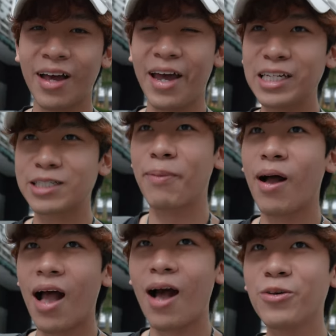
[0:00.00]
It is
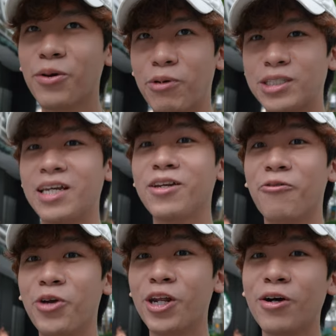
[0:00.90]
about how you present your
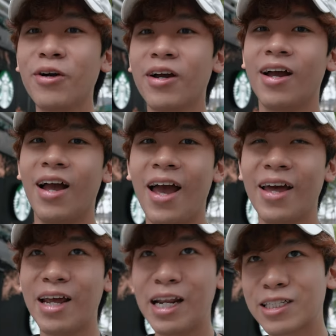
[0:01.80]
video,
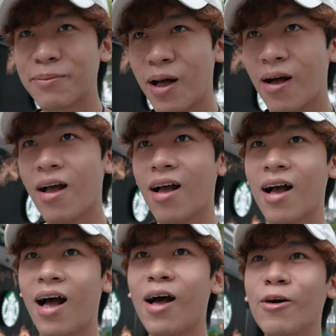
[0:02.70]
and it is about
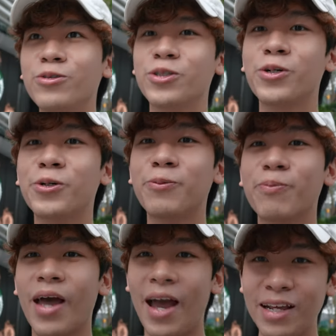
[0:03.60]
how you
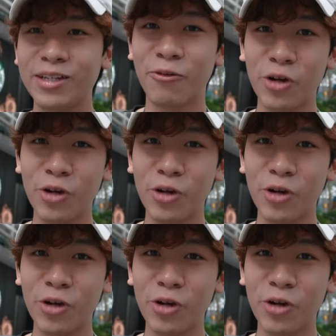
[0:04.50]
edit your